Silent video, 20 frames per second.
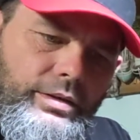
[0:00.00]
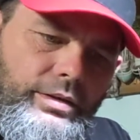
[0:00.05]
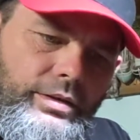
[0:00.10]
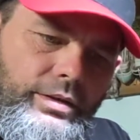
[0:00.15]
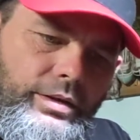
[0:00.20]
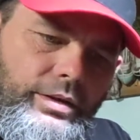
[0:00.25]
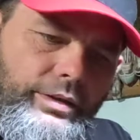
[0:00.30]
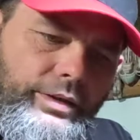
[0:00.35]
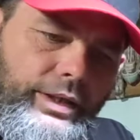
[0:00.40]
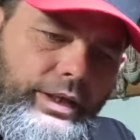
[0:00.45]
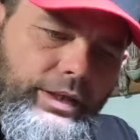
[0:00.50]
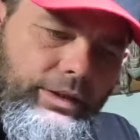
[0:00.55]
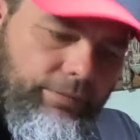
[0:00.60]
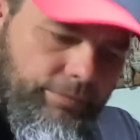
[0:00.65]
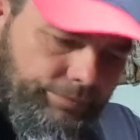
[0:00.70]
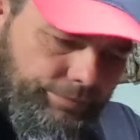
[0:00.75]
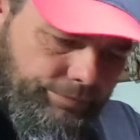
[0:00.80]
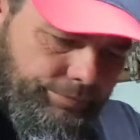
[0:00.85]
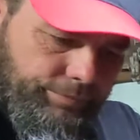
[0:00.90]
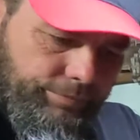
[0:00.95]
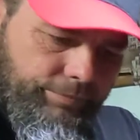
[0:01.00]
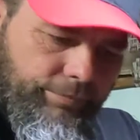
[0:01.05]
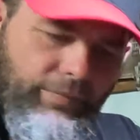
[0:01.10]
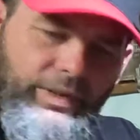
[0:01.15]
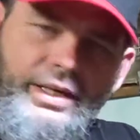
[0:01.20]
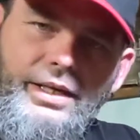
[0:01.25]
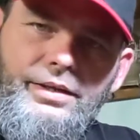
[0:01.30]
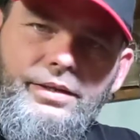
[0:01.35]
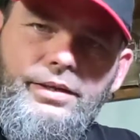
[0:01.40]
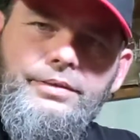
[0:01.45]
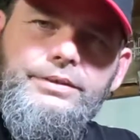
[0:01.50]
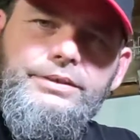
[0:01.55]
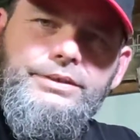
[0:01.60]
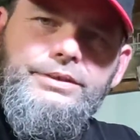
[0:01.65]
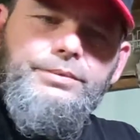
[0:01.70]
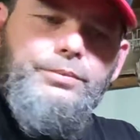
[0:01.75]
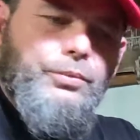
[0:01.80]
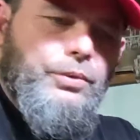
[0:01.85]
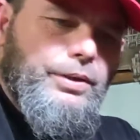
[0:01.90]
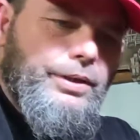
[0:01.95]
Okay. I
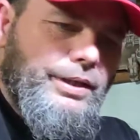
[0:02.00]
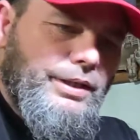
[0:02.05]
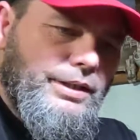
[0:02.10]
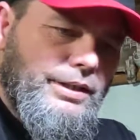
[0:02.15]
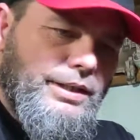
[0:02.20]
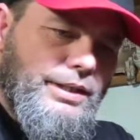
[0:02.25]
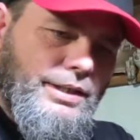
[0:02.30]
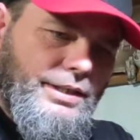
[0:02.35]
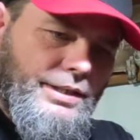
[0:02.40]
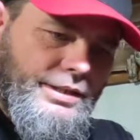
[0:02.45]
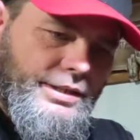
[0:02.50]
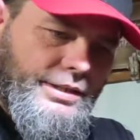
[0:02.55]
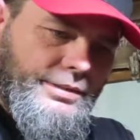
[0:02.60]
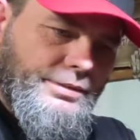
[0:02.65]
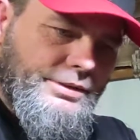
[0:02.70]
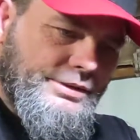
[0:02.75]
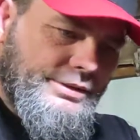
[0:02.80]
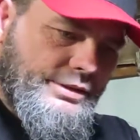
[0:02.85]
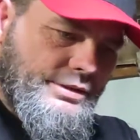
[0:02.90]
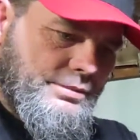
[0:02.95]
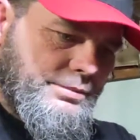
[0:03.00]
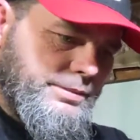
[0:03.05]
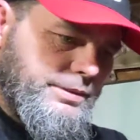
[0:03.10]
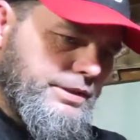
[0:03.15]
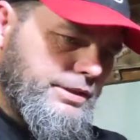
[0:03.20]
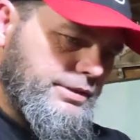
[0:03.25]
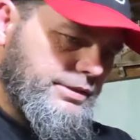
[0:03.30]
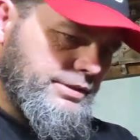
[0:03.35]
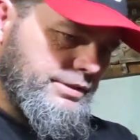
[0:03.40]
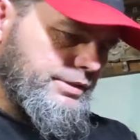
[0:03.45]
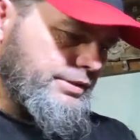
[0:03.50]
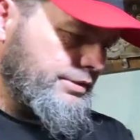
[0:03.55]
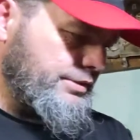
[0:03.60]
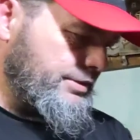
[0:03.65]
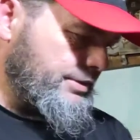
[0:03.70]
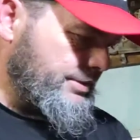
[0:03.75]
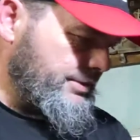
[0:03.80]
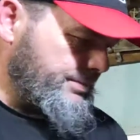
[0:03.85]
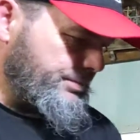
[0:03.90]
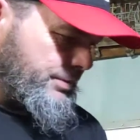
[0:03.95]
was worried that I wasn't going to be able to do
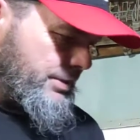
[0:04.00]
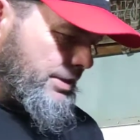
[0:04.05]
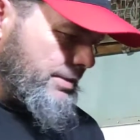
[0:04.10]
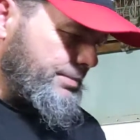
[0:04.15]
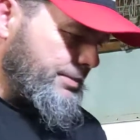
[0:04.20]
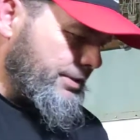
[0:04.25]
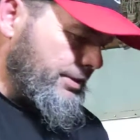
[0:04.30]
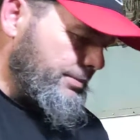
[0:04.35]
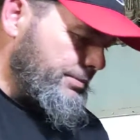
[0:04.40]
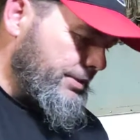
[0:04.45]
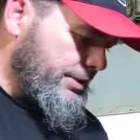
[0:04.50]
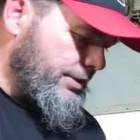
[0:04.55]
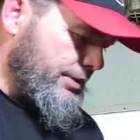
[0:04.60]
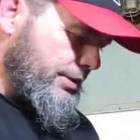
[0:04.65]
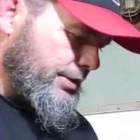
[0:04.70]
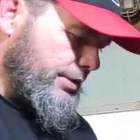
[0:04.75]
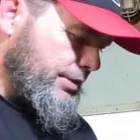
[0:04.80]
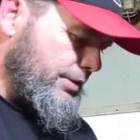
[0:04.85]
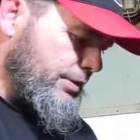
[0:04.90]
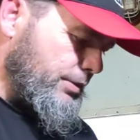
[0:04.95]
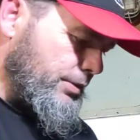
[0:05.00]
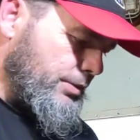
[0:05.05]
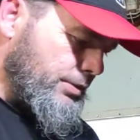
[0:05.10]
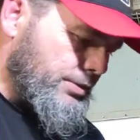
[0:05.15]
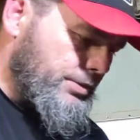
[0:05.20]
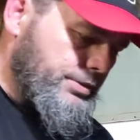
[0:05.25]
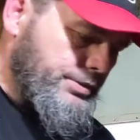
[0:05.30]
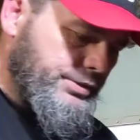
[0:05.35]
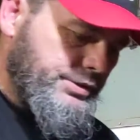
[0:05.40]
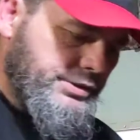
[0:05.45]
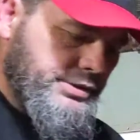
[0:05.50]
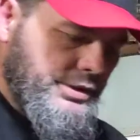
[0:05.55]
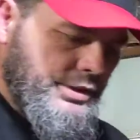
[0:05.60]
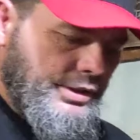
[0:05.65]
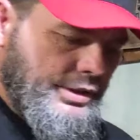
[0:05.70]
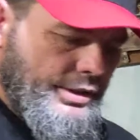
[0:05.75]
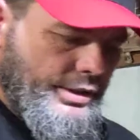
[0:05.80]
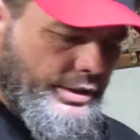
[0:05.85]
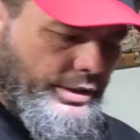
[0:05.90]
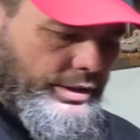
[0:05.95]
this properly, but the holes
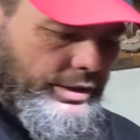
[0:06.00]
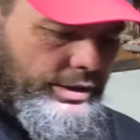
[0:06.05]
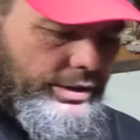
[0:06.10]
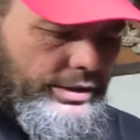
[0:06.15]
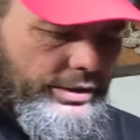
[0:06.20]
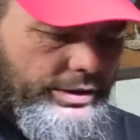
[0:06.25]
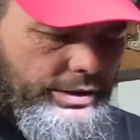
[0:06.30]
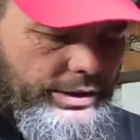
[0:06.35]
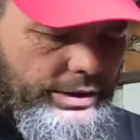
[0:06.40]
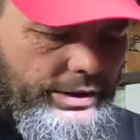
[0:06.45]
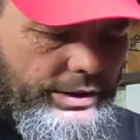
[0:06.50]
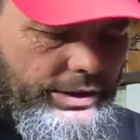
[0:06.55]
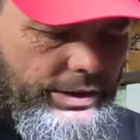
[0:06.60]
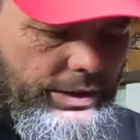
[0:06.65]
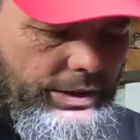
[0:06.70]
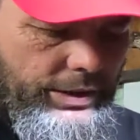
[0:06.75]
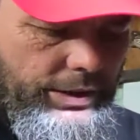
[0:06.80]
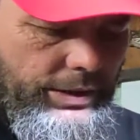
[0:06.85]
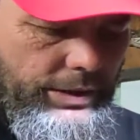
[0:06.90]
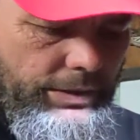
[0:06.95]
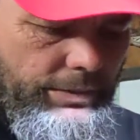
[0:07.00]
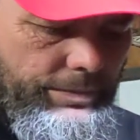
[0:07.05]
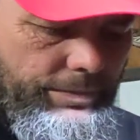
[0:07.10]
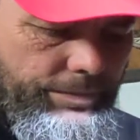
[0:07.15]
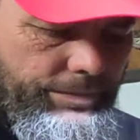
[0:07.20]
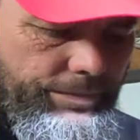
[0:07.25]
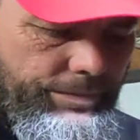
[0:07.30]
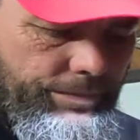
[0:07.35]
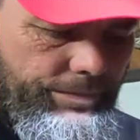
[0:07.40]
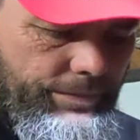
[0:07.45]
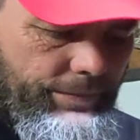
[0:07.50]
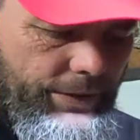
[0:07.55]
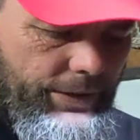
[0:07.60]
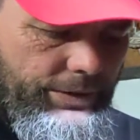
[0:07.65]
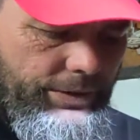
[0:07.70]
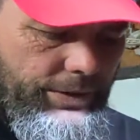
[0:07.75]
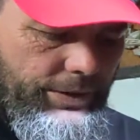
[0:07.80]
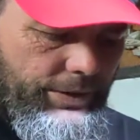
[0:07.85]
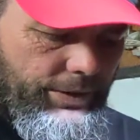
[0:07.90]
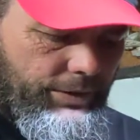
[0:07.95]
are
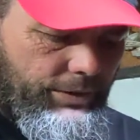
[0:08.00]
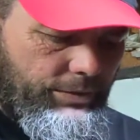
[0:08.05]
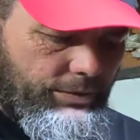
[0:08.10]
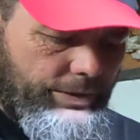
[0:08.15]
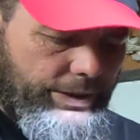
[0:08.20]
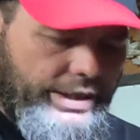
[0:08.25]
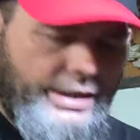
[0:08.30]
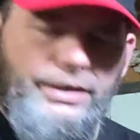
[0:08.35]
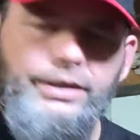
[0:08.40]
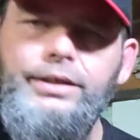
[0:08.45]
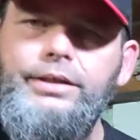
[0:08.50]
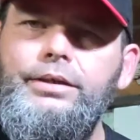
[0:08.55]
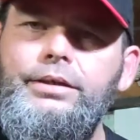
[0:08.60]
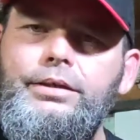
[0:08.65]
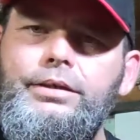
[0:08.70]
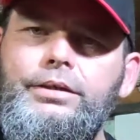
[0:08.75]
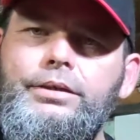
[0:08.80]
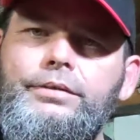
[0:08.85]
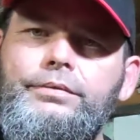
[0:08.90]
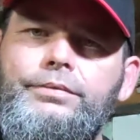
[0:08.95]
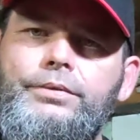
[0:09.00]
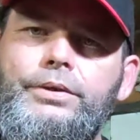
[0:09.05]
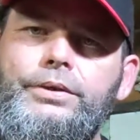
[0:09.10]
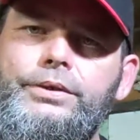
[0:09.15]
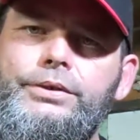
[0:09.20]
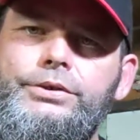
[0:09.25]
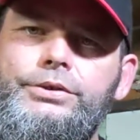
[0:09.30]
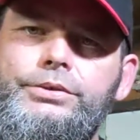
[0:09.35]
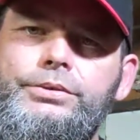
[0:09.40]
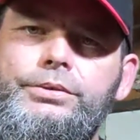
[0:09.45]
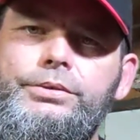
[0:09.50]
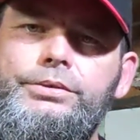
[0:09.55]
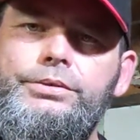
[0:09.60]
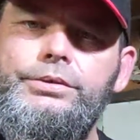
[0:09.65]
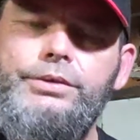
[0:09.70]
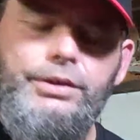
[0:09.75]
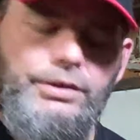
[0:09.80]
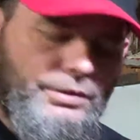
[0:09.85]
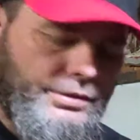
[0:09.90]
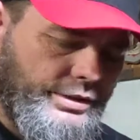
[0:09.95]
threaded for the screw,
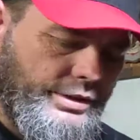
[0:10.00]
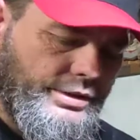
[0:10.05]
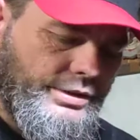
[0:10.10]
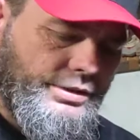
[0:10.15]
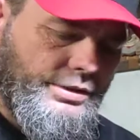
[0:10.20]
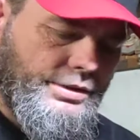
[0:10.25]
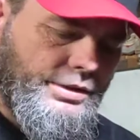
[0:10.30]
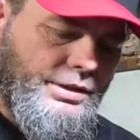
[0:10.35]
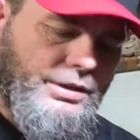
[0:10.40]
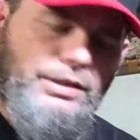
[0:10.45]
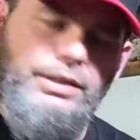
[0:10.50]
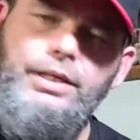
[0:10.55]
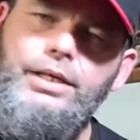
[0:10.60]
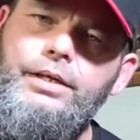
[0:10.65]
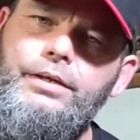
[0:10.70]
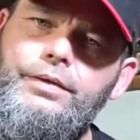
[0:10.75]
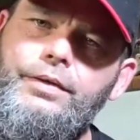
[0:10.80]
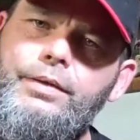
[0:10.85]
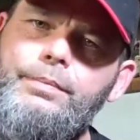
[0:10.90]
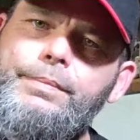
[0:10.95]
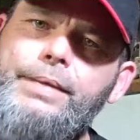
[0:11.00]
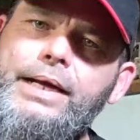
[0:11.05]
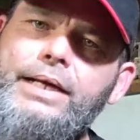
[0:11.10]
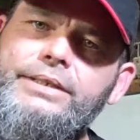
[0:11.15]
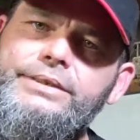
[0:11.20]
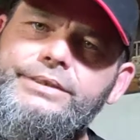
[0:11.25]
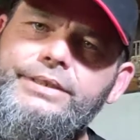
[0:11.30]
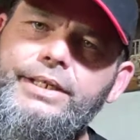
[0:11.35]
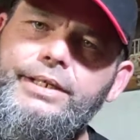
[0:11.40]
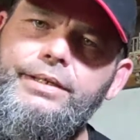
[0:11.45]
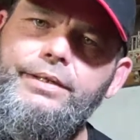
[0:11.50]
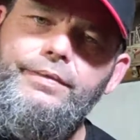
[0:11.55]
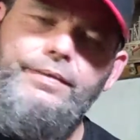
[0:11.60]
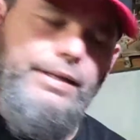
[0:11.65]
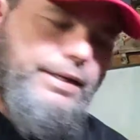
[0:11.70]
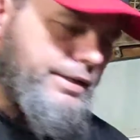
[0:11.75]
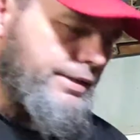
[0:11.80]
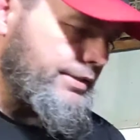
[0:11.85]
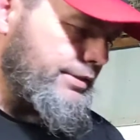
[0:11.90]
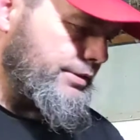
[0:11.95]
so you don't need a nut on the back side of
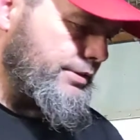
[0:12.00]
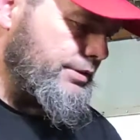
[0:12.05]
that.